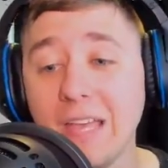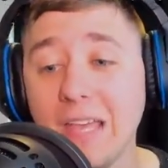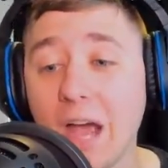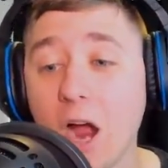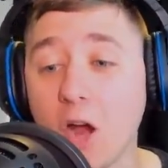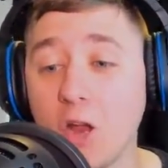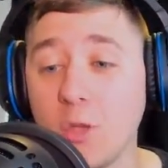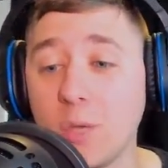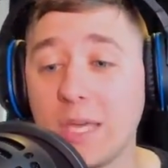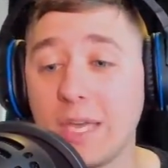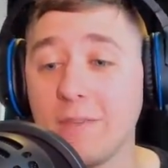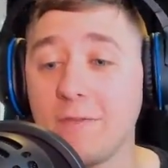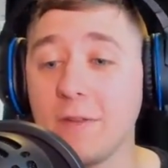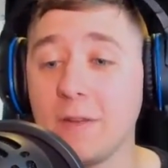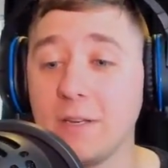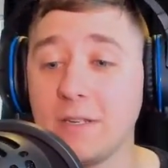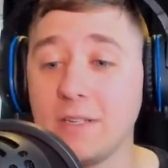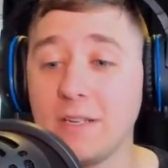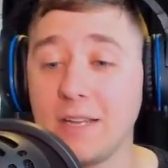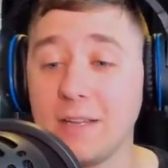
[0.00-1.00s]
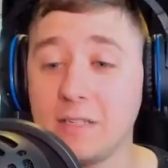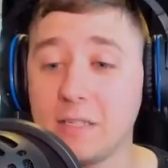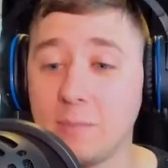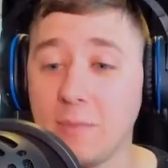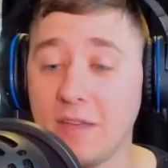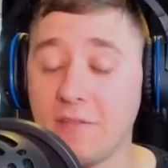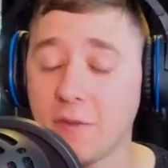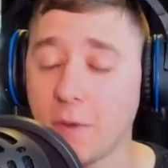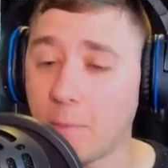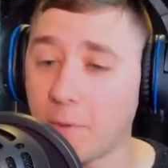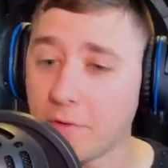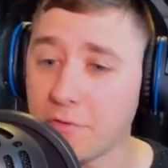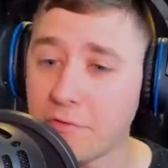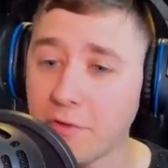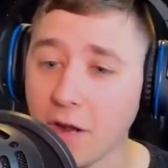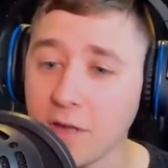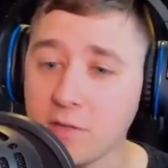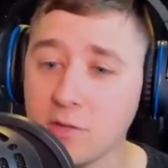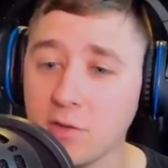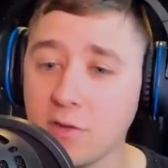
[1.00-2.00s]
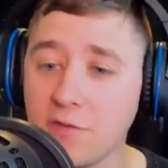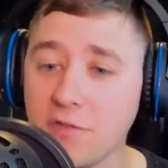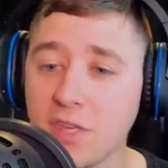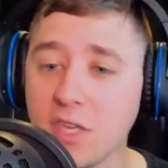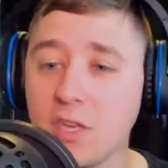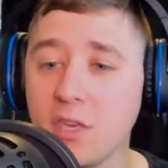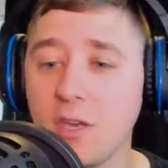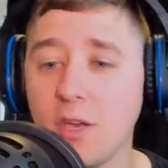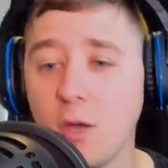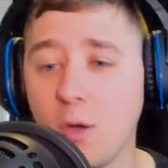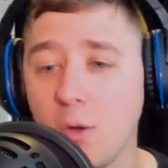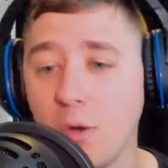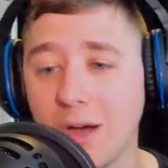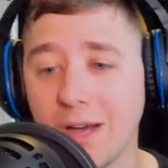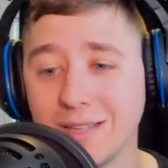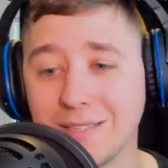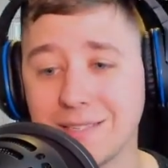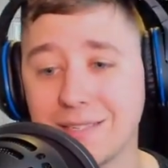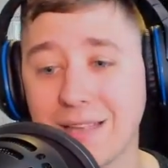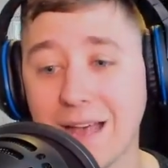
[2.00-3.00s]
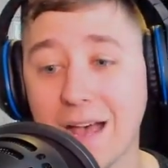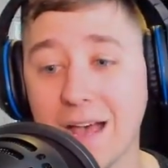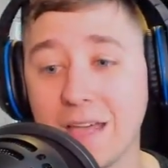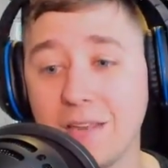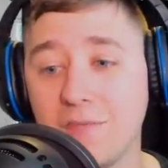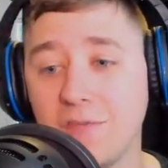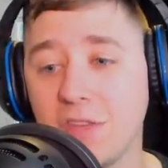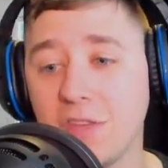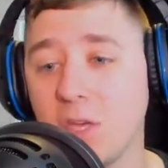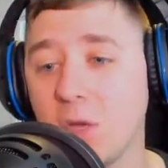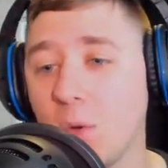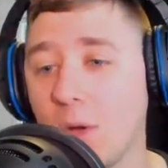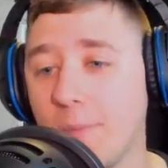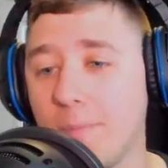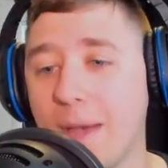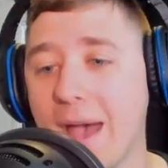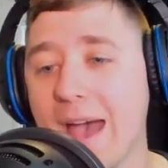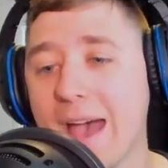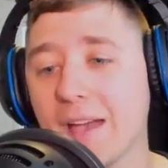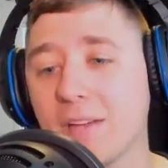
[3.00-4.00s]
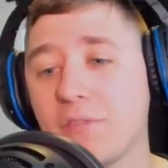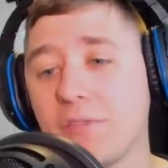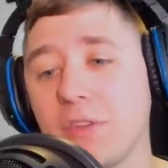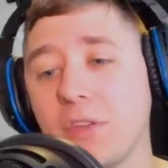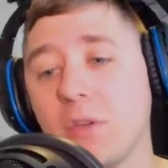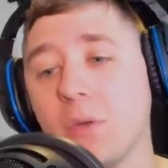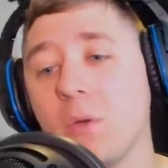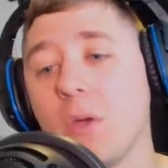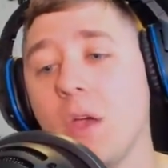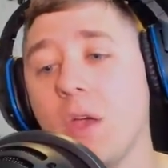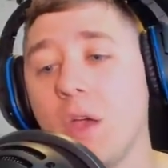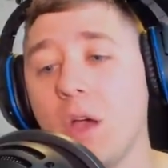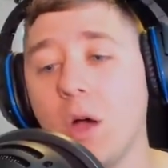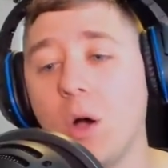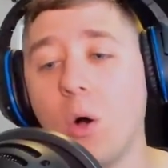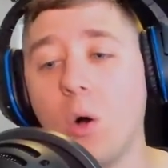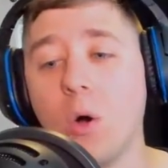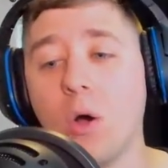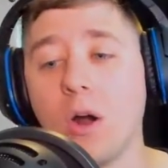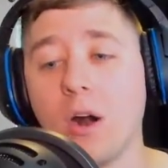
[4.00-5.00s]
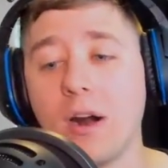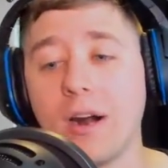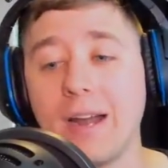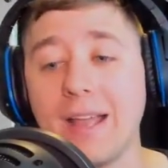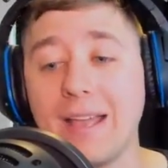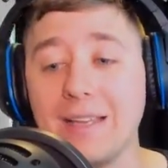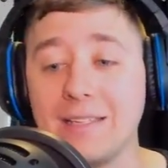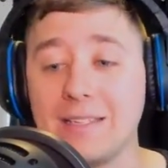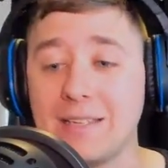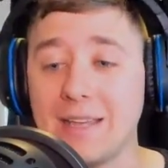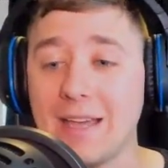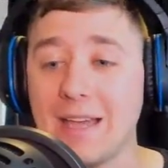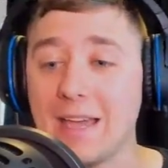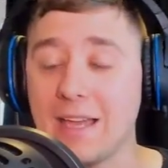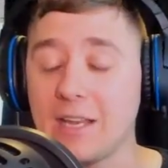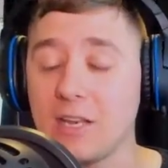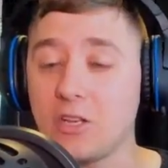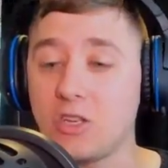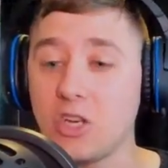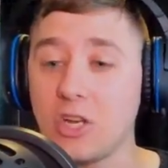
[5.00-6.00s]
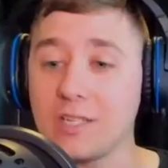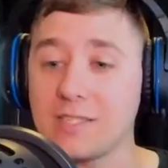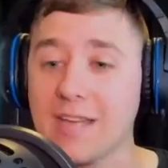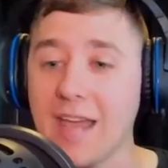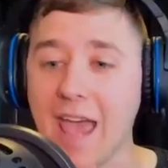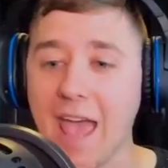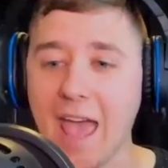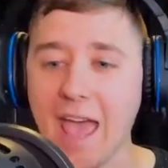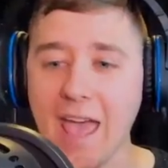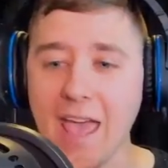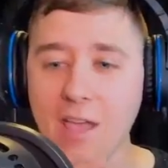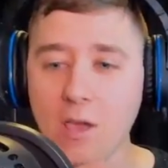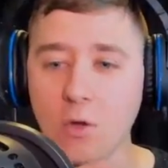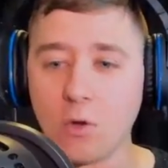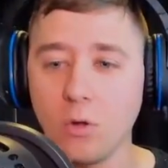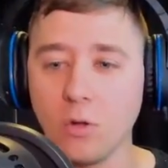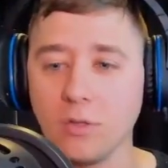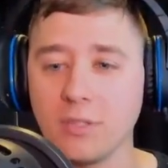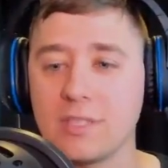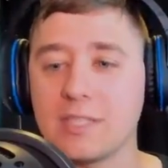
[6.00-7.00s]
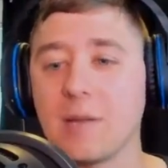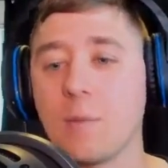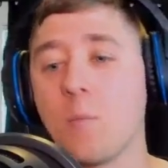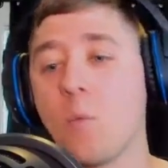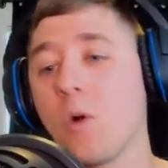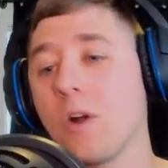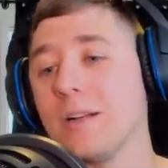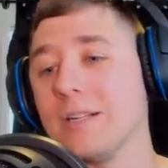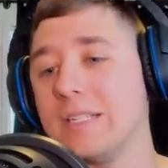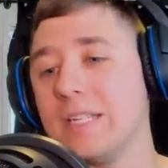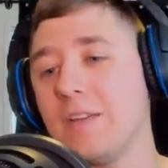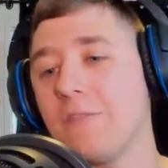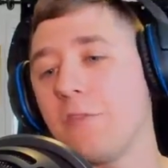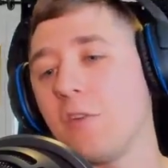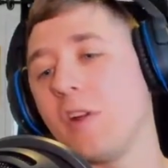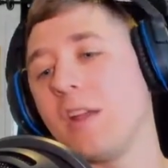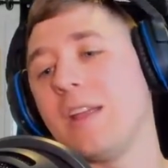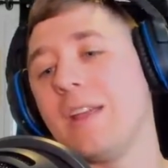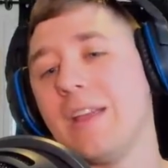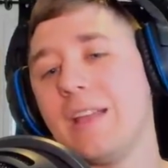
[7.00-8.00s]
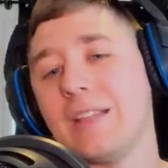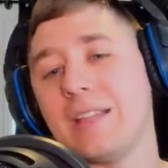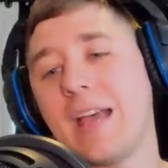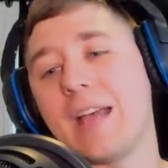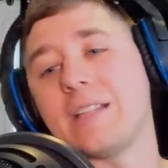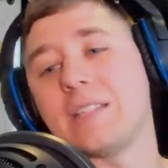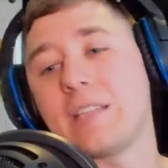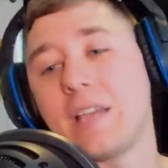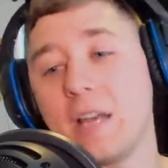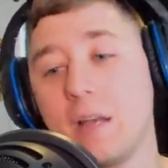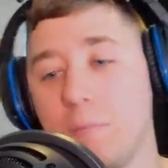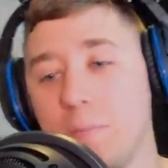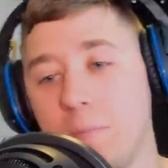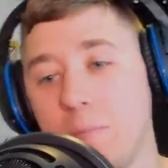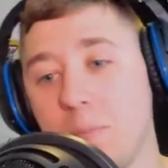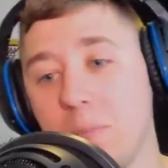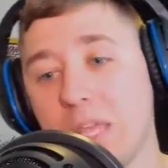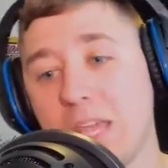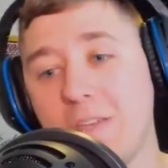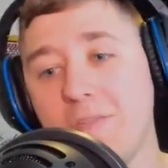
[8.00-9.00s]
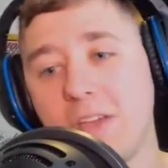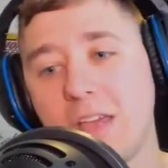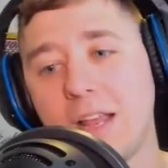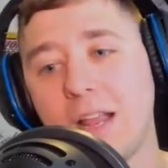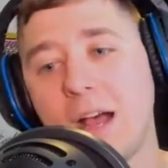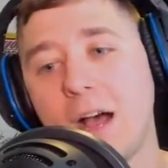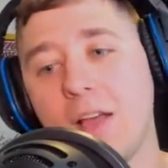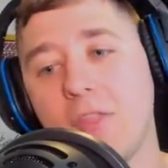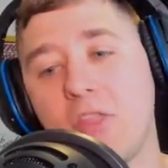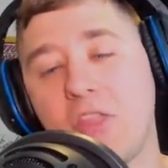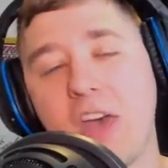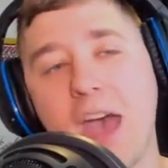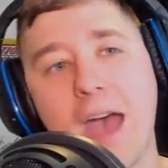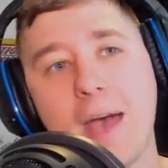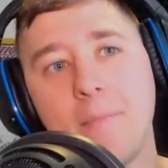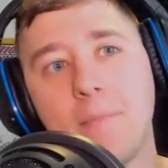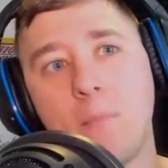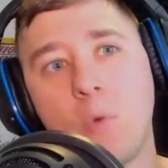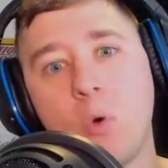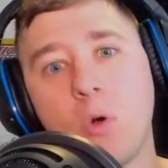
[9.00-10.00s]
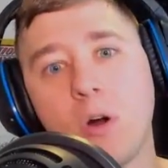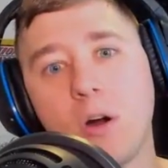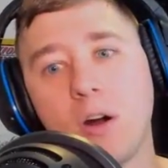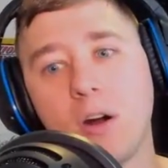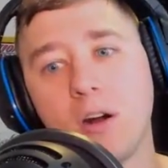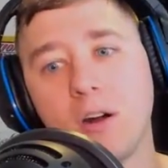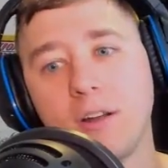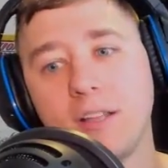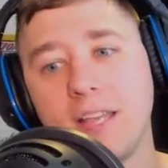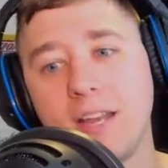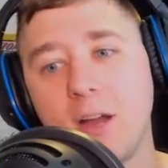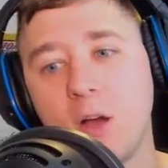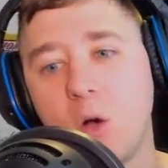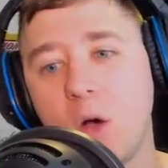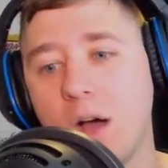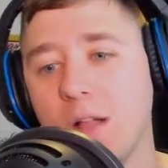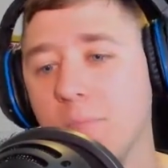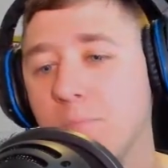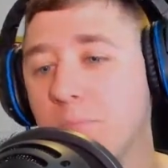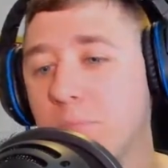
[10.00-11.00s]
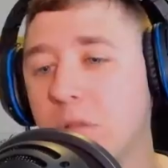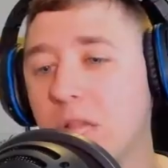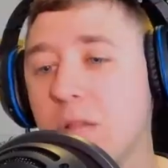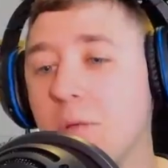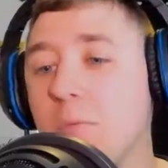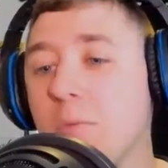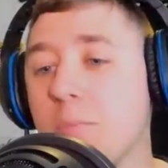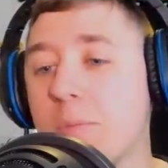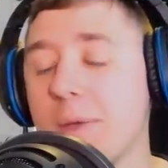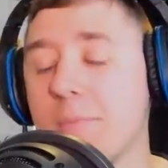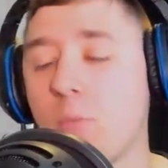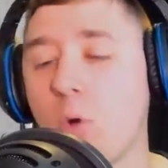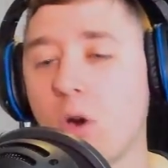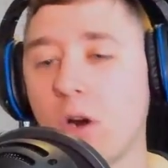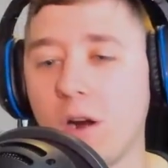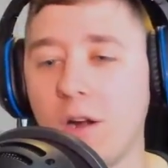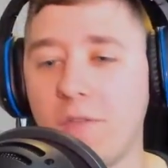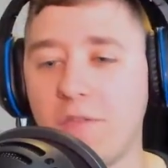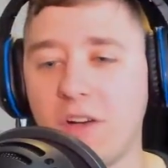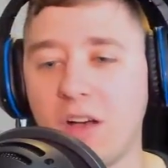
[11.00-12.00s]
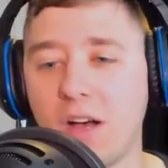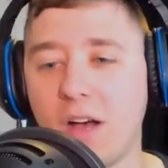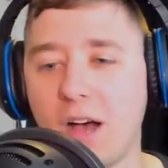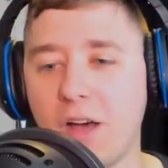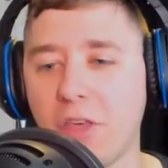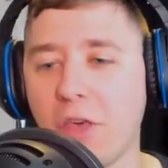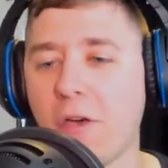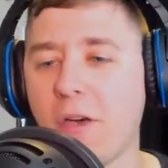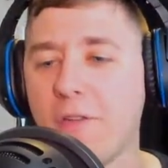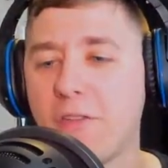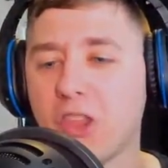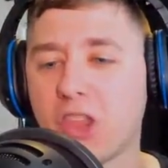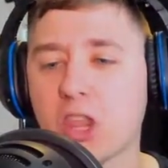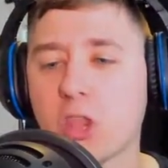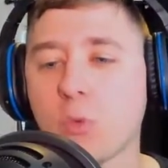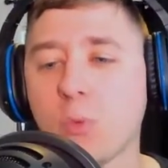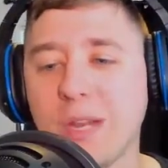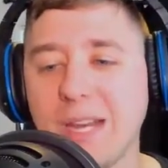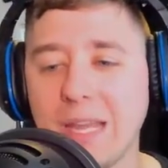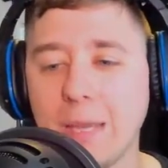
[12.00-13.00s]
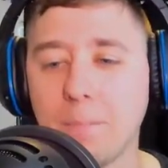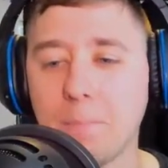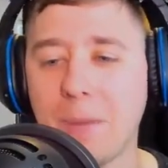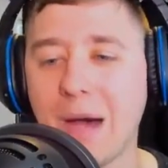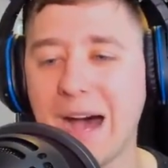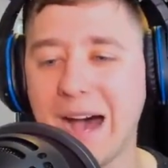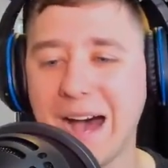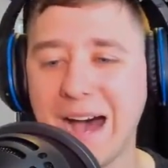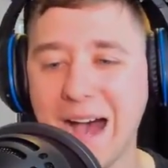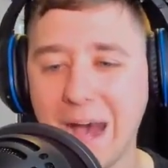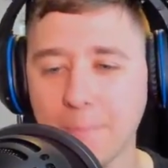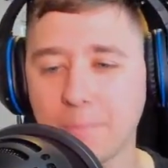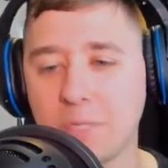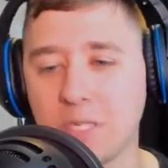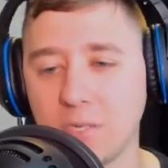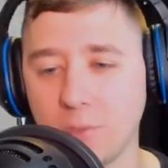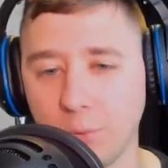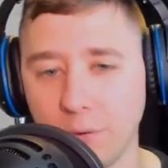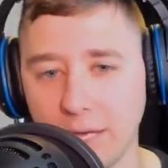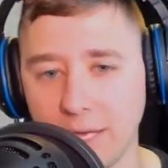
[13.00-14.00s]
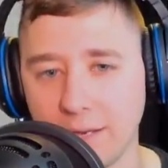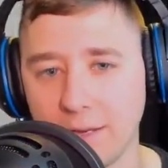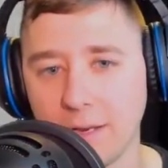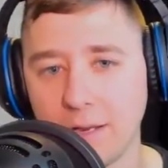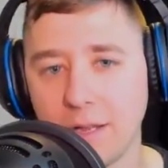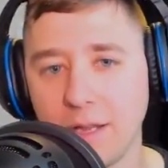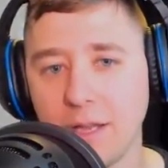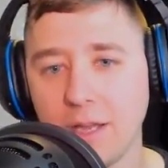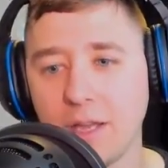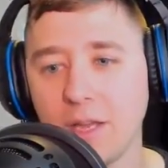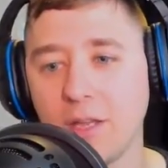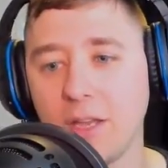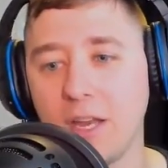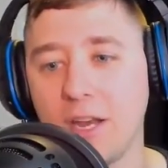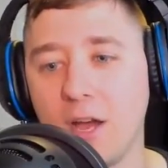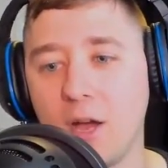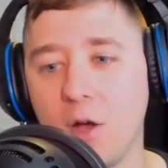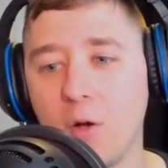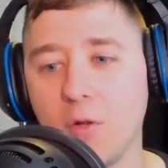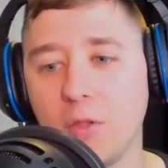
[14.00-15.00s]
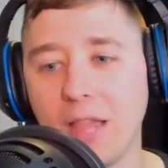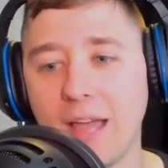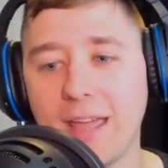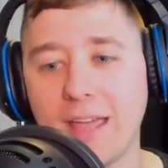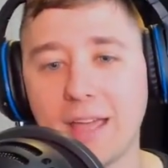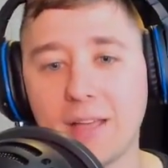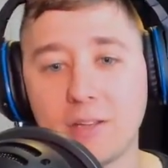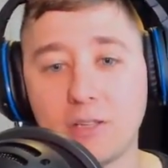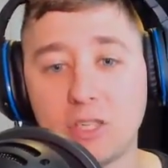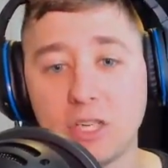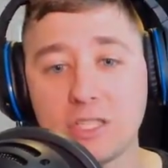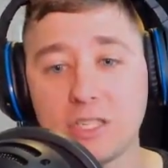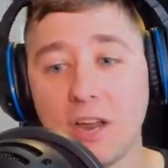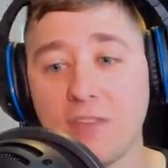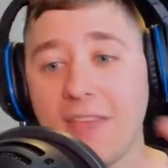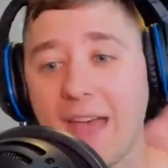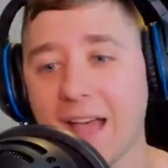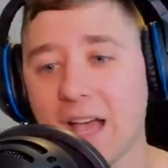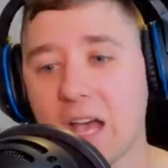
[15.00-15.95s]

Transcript: Are you giving it to me from a frontal view, a side view, a back view, or is it just angled somewhere different that's going to give it that more, you know, a little bit more of a 3D pop to it? You know, like just on that